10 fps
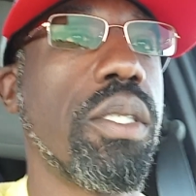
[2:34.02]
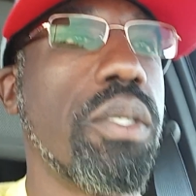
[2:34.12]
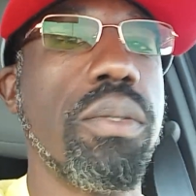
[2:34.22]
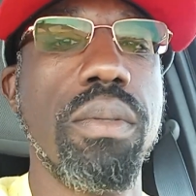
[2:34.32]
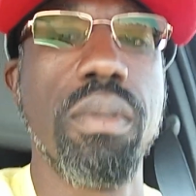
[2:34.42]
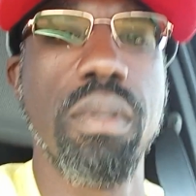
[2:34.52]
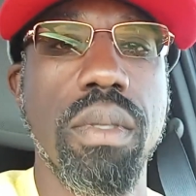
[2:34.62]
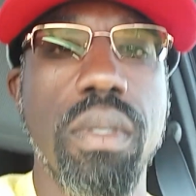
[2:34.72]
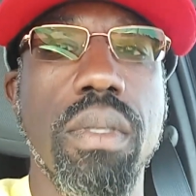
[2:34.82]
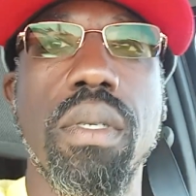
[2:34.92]
to
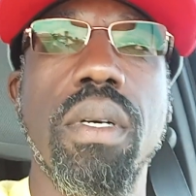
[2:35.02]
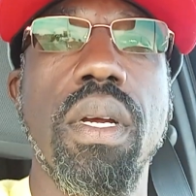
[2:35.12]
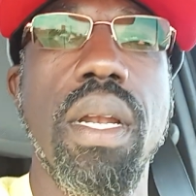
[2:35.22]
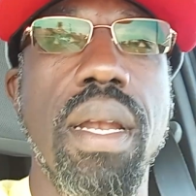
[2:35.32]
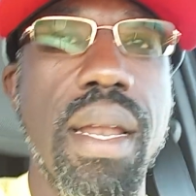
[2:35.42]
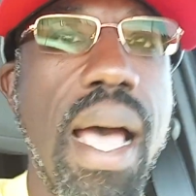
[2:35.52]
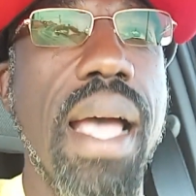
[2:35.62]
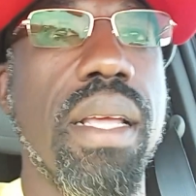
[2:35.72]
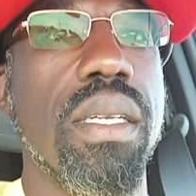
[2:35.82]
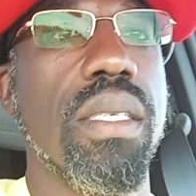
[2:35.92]

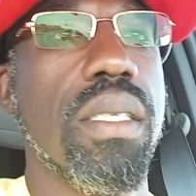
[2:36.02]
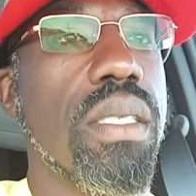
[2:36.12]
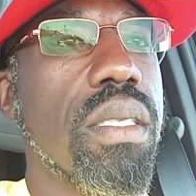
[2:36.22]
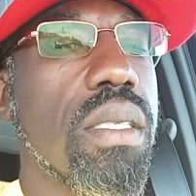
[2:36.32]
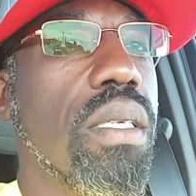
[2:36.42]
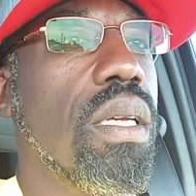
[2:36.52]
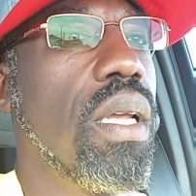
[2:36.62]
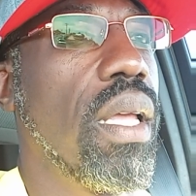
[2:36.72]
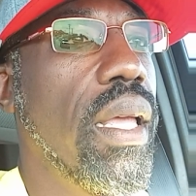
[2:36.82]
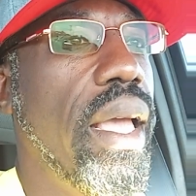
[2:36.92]
not
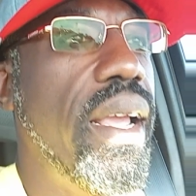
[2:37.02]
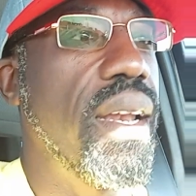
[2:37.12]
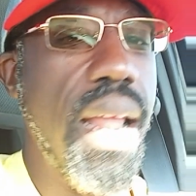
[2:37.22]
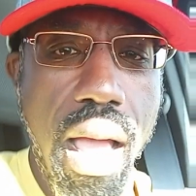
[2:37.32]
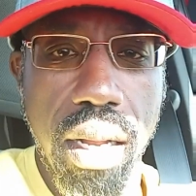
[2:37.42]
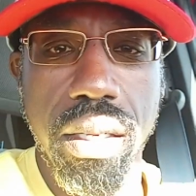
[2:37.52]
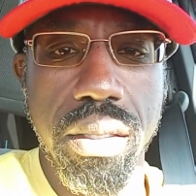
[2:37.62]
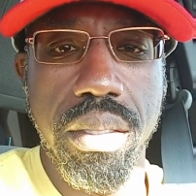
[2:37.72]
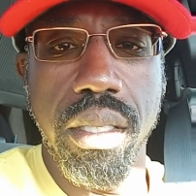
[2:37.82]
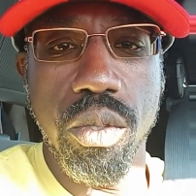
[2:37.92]

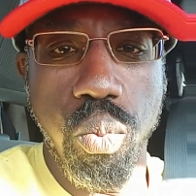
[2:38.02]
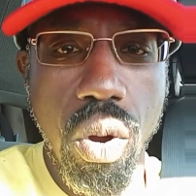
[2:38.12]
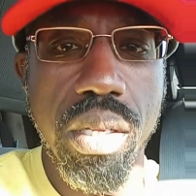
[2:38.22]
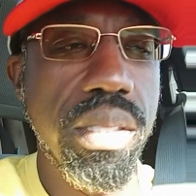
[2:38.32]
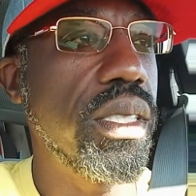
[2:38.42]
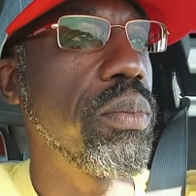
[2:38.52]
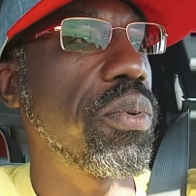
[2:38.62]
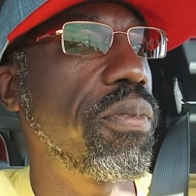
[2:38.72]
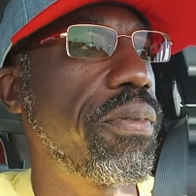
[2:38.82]
acknowledge this one simple